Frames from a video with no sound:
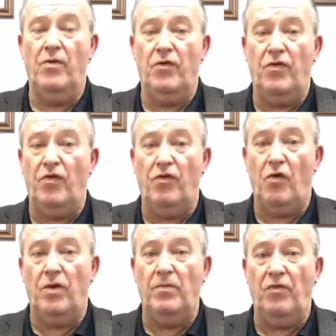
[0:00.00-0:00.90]
it's just
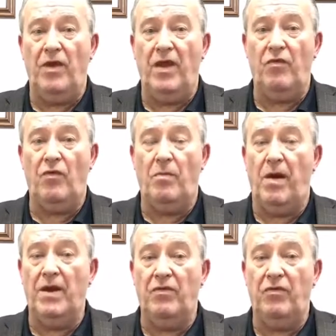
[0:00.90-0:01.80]
circumstance or
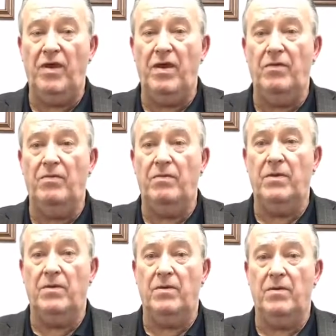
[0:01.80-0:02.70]
by intent
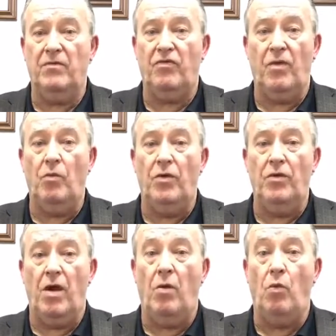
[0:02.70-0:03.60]
of someone
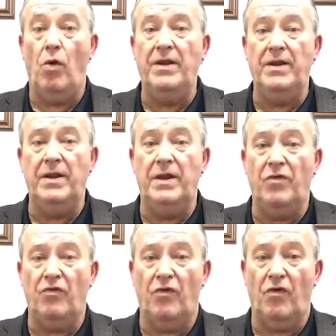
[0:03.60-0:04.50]
not wanting to get
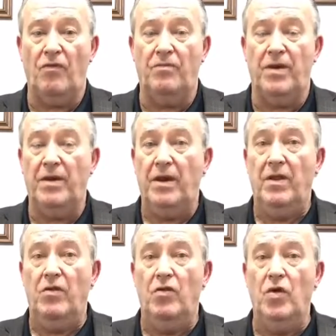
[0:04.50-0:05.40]
served, but
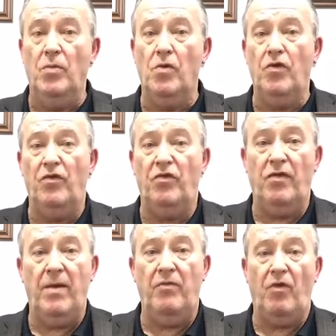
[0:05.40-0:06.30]
numerous
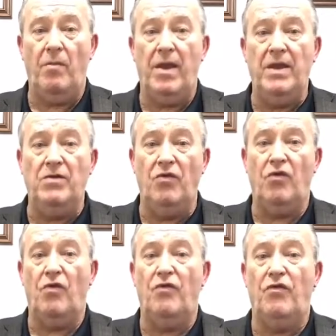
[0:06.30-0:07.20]
attempts are made to
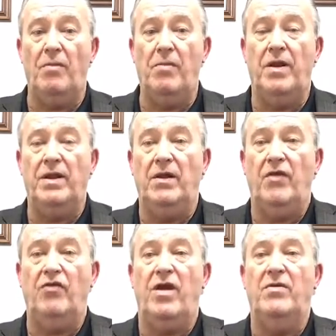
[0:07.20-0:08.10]
serve somebody,
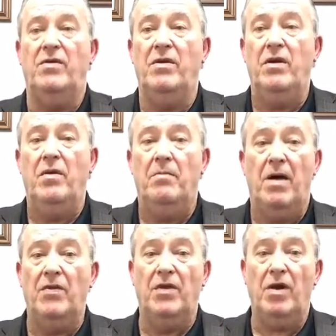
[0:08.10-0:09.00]
let's say
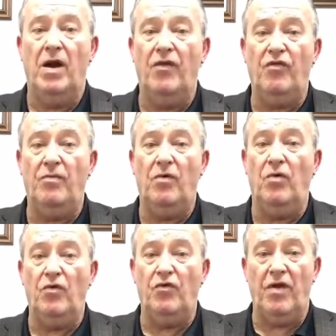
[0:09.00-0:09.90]
by the constable
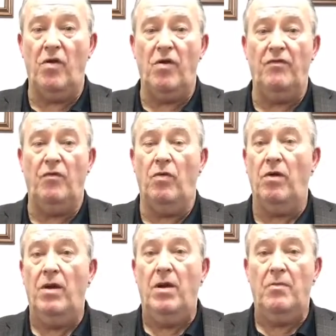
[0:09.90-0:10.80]
or sheriff or
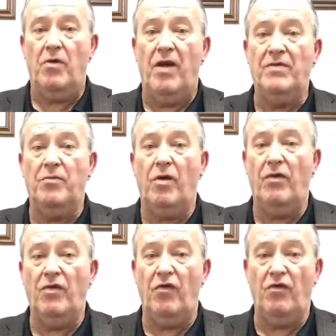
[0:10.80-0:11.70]
private
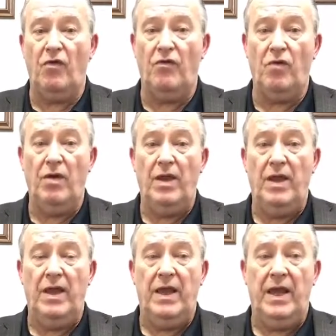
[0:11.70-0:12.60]
process server,
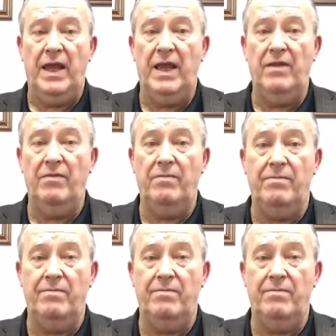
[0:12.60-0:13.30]
and